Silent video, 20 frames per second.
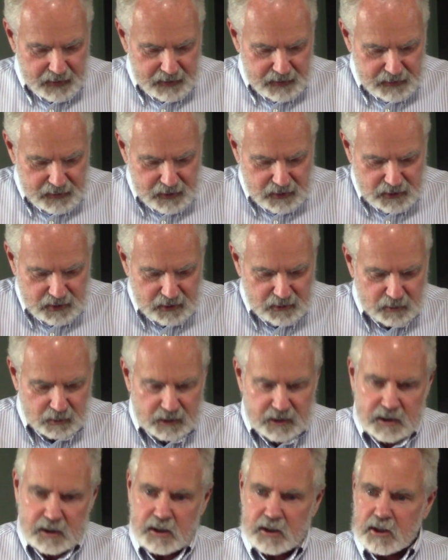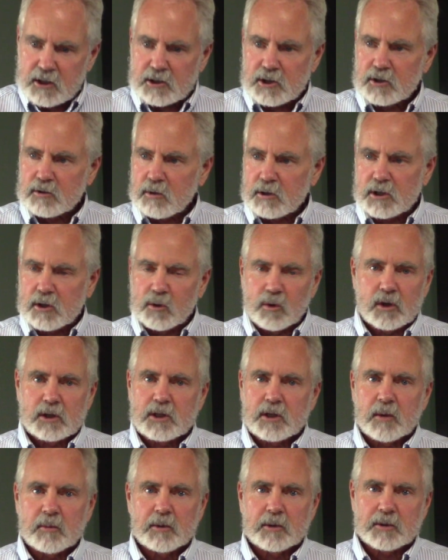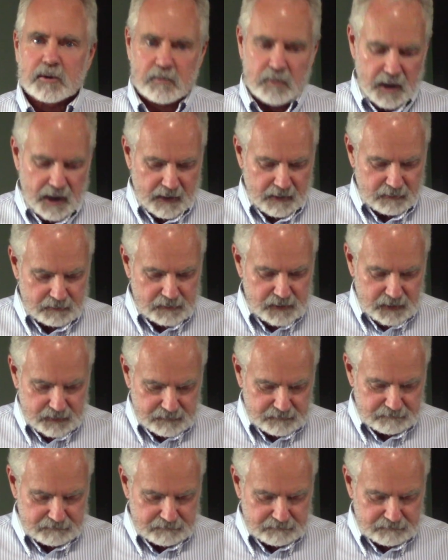this is what the Lord's Supper is about.